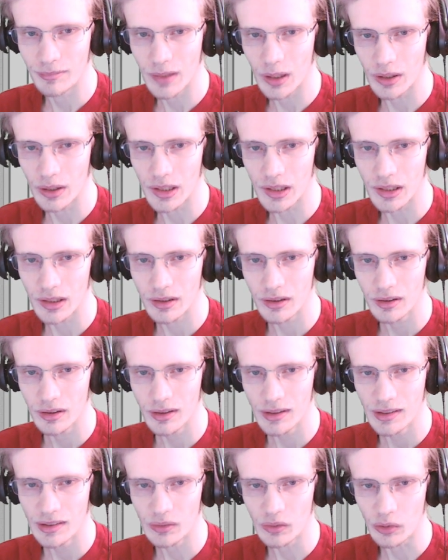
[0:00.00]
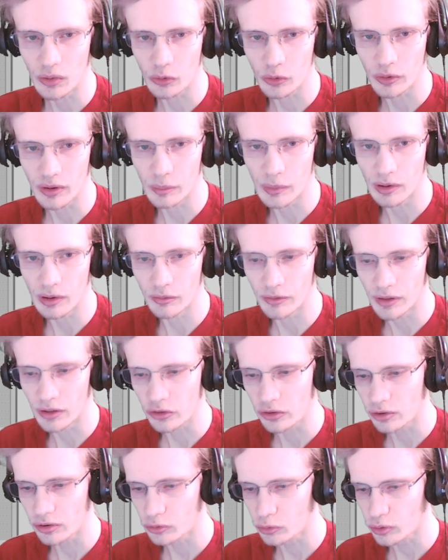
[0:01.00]
Okay. What was my
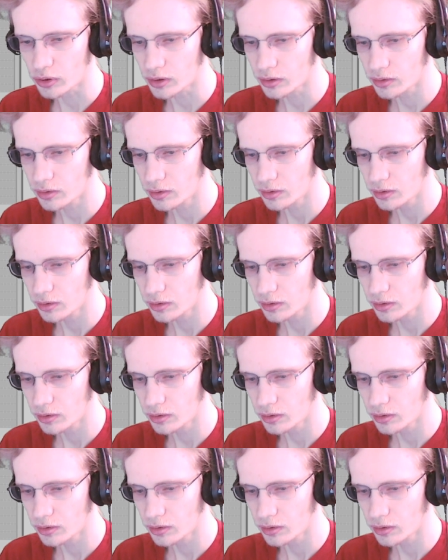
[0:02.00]
motivation to draw?